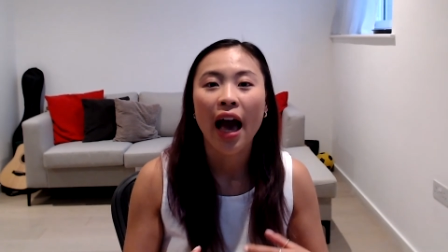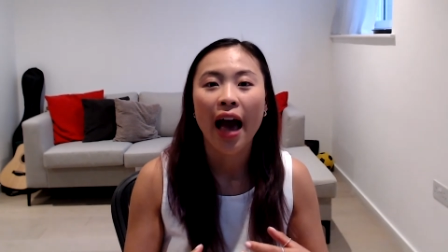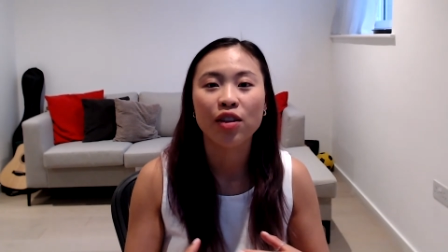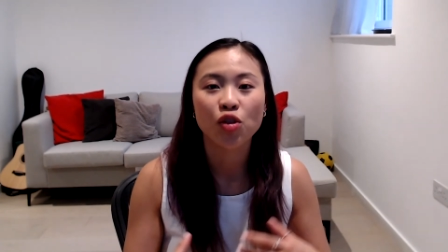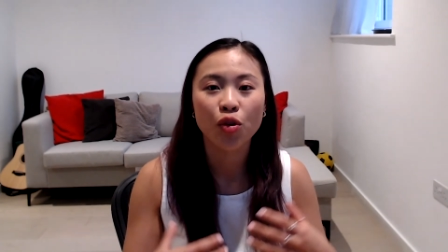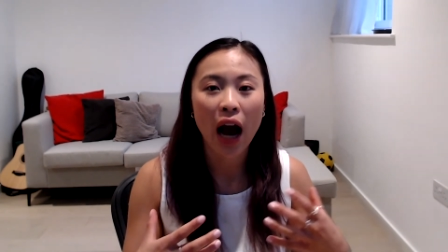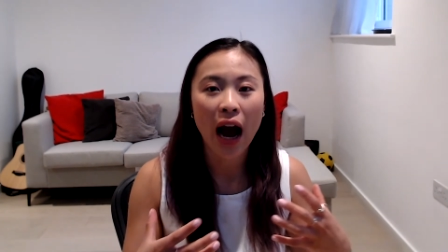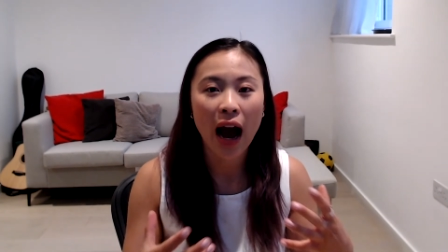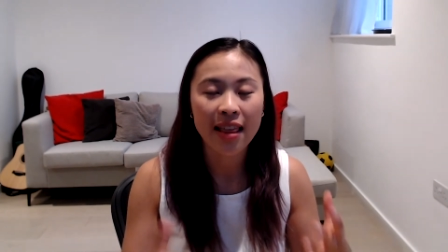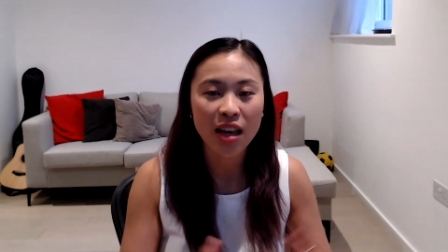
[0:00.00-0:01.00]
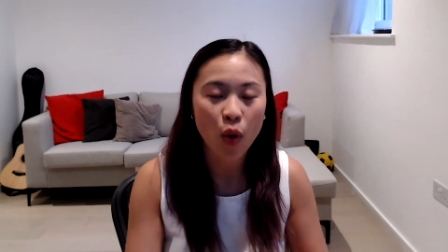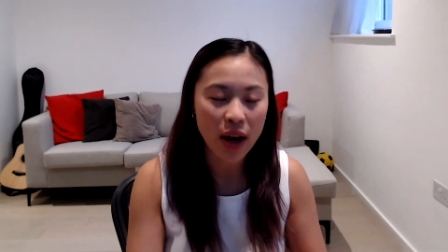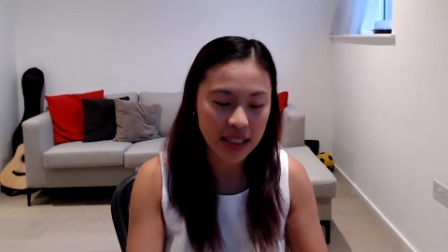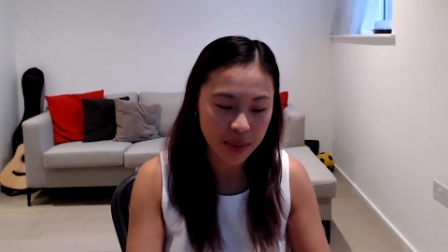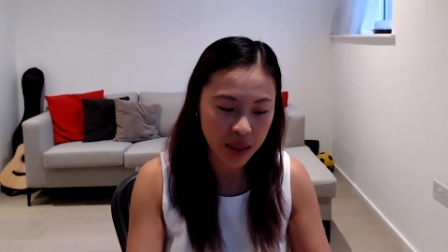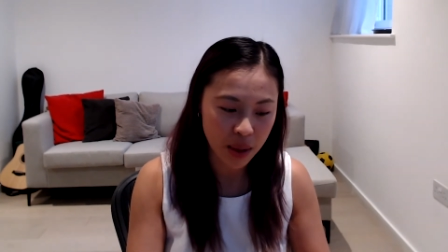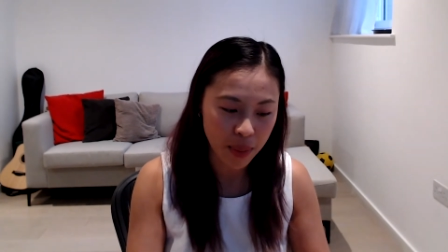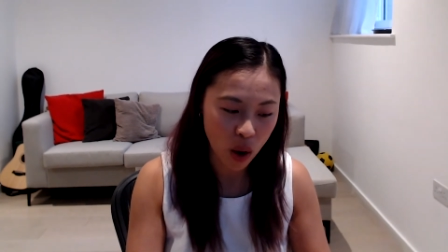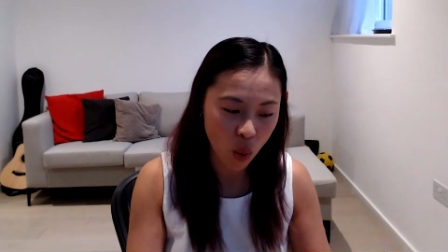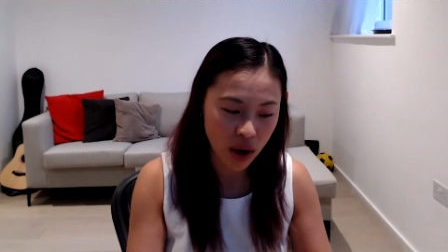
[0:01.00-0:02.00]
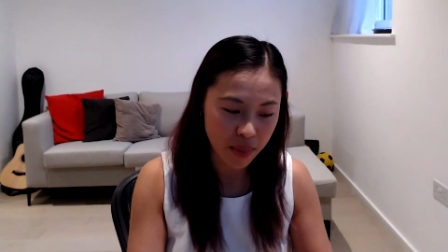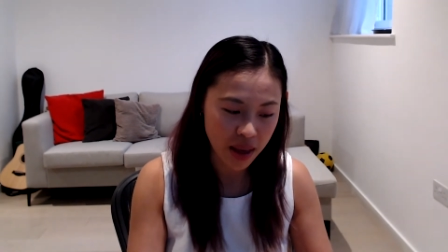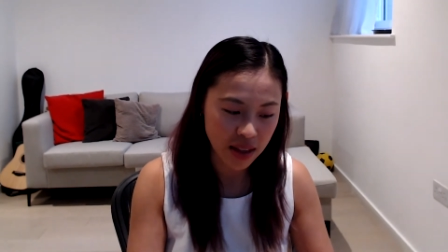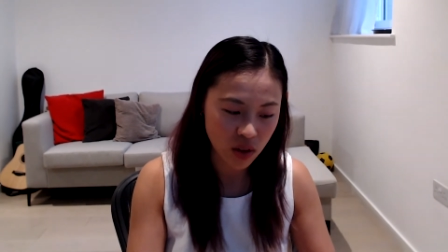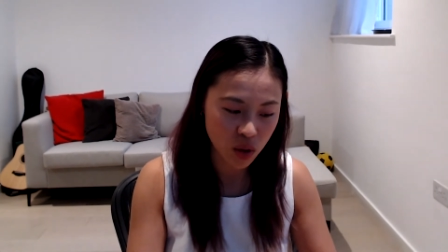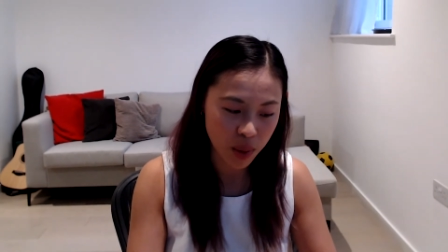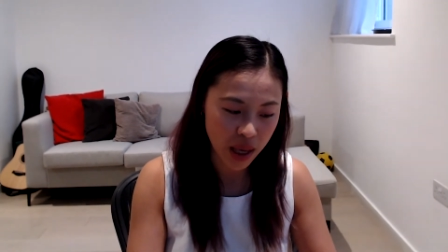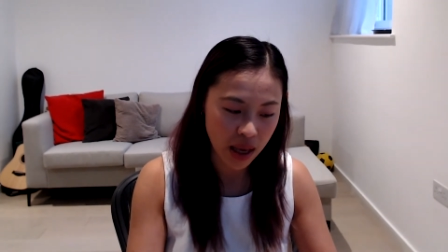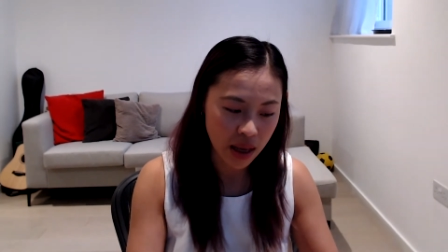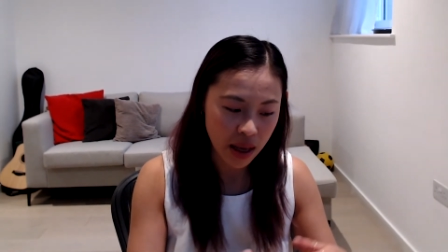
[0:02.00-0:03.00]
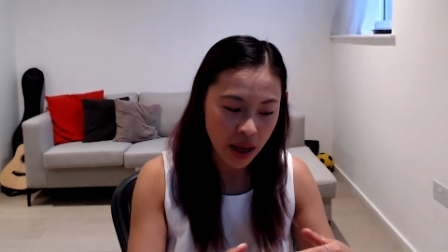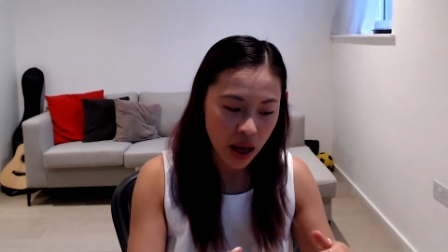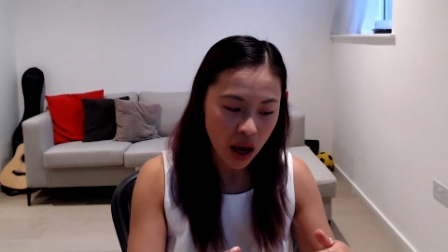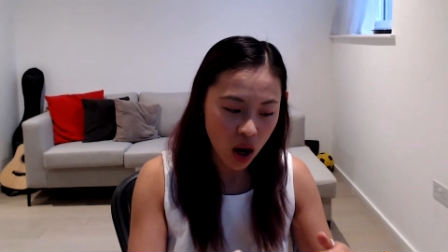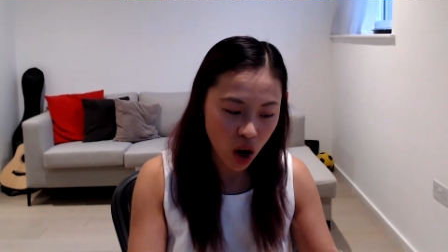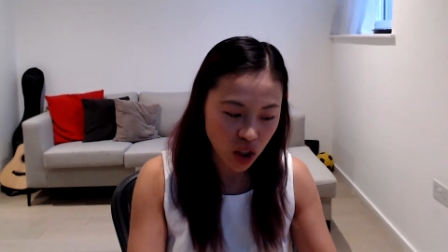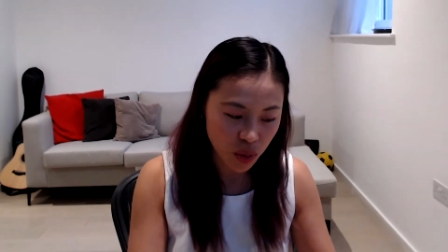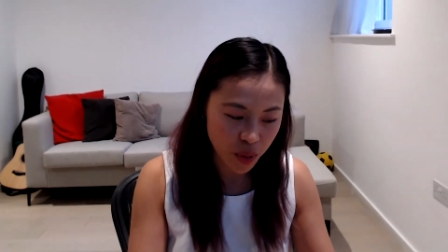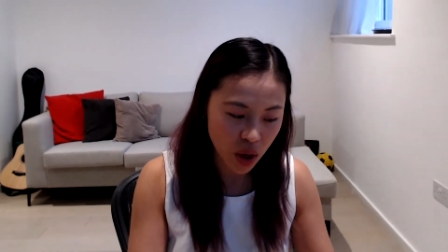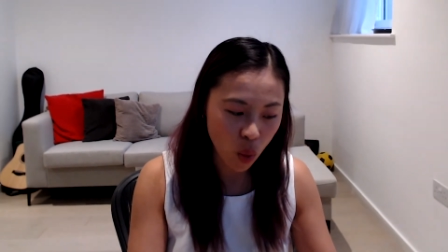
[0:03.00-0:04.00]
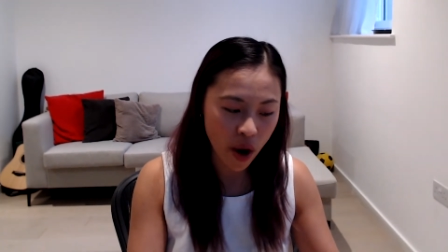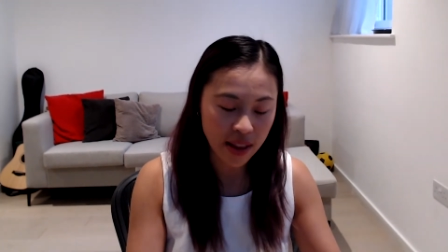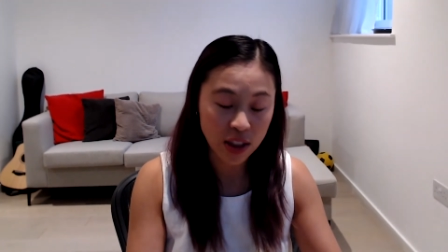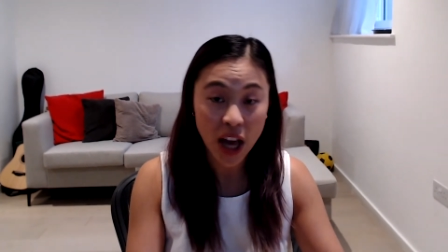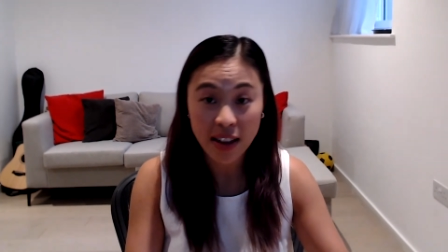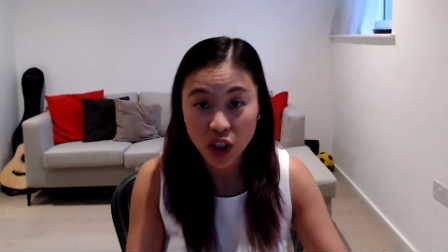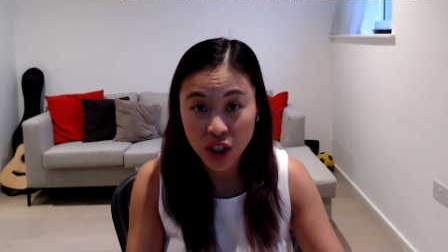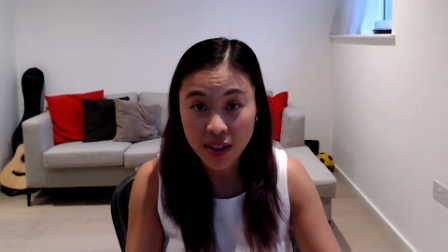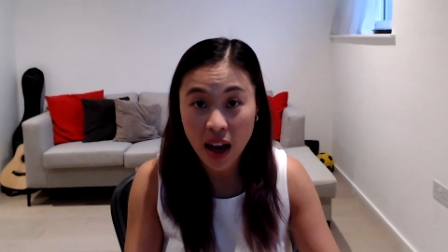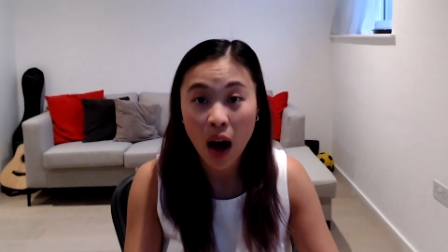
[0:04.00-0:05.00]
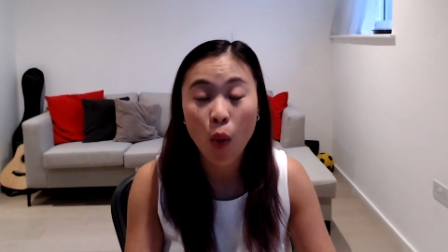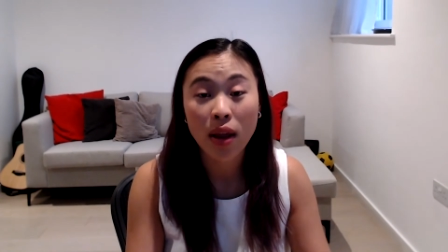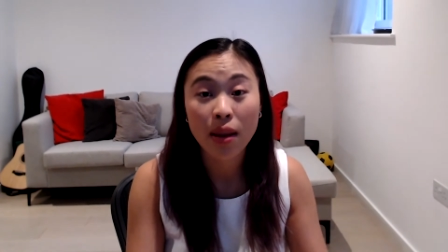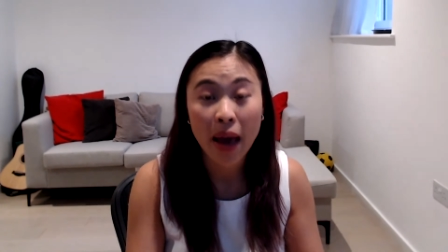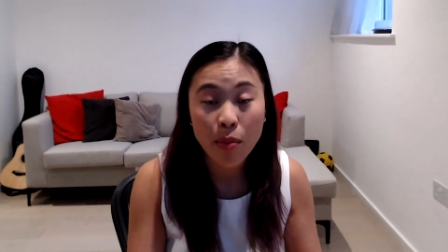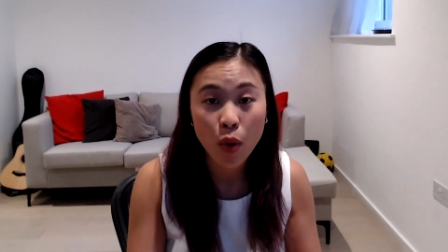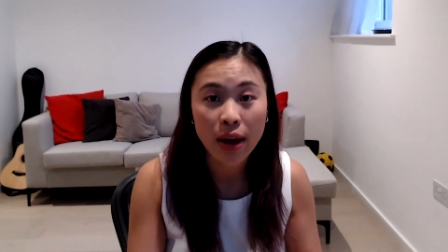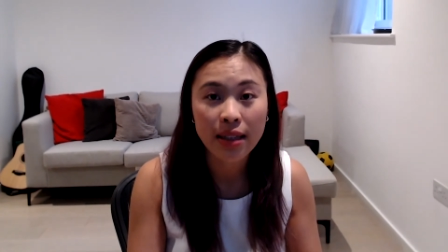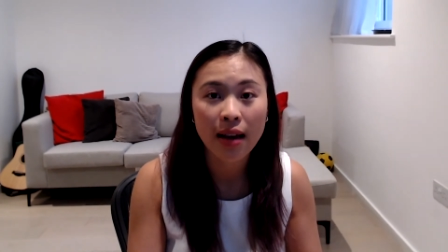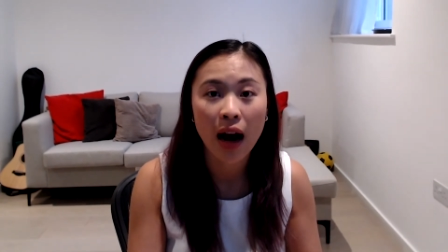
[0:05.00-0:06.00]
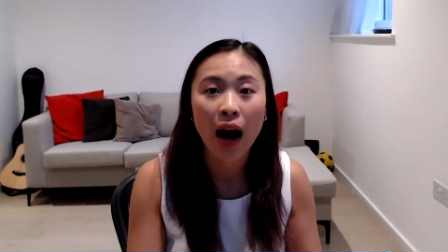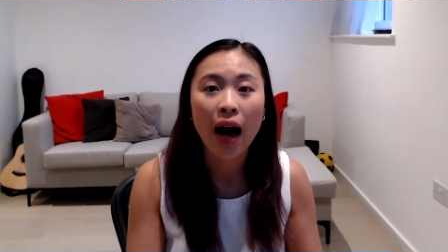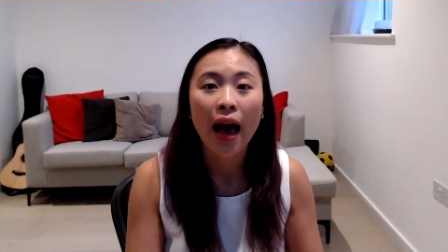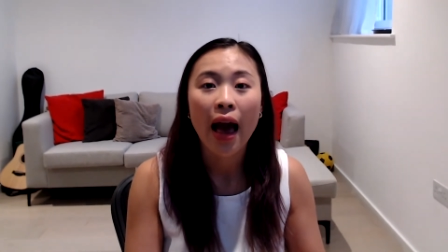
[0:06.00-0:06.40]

And so I think quite deeply about what it means to be a contributor, where the challenges are, what the pain points are,